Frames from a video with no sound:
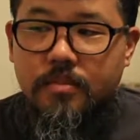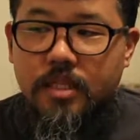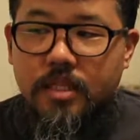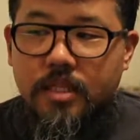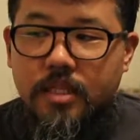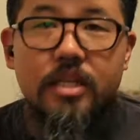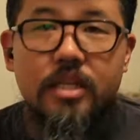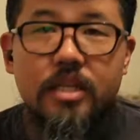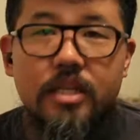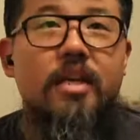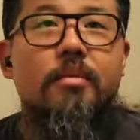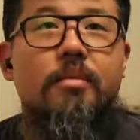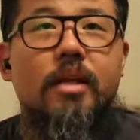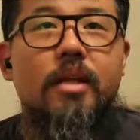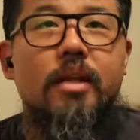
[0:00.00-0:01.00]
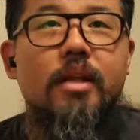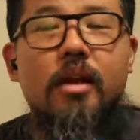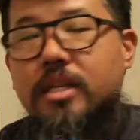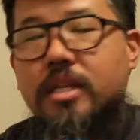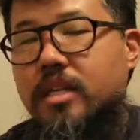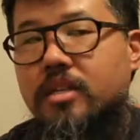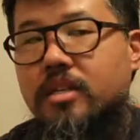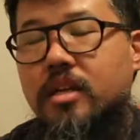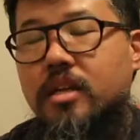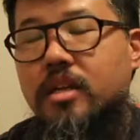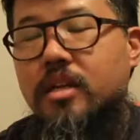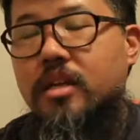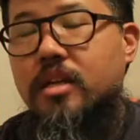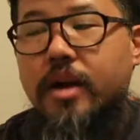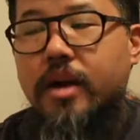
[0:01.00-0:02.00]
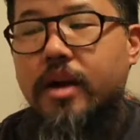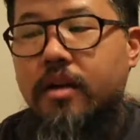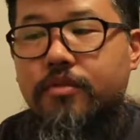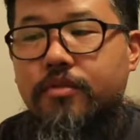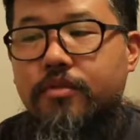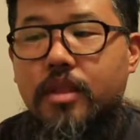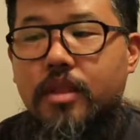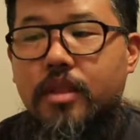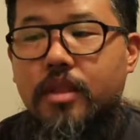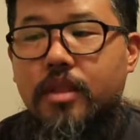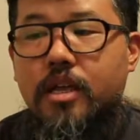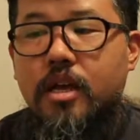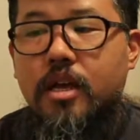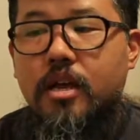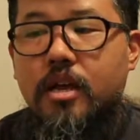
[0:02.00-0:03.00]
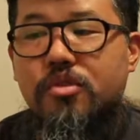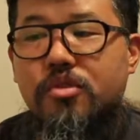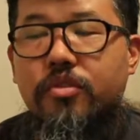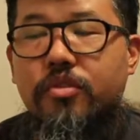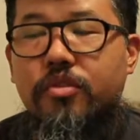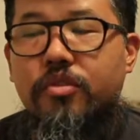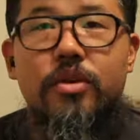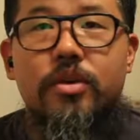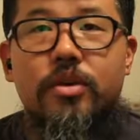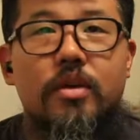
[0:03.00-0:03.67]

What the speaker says: Please stick around for the movie review.